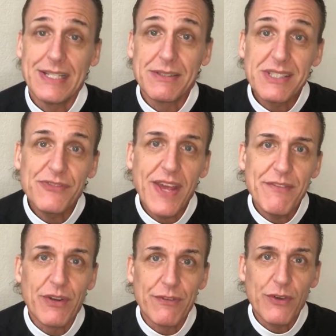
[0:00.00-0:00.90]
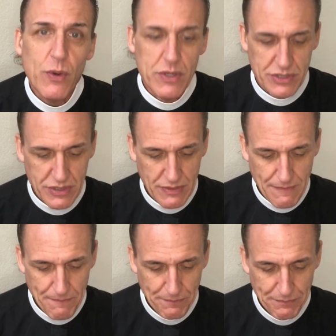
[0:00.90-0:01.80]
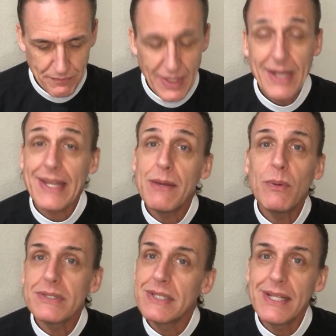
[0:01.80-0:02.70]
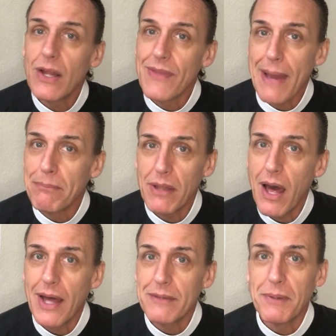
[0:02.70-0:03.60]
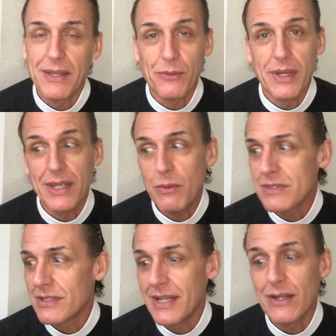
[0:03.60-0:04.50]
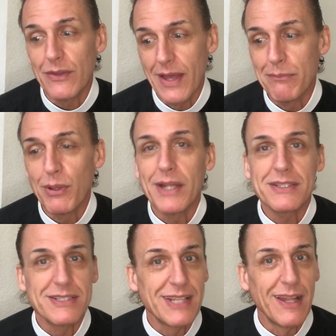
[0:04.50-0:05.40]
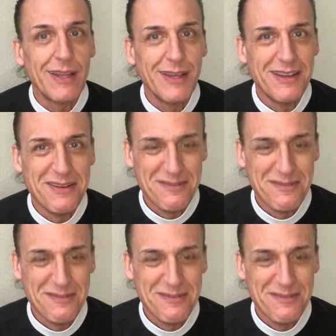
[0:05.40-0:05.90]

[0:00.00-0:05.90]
He's his favorite, of course. And he wasn't in on that plot, by the way. He wasn't in on that plot to sell it.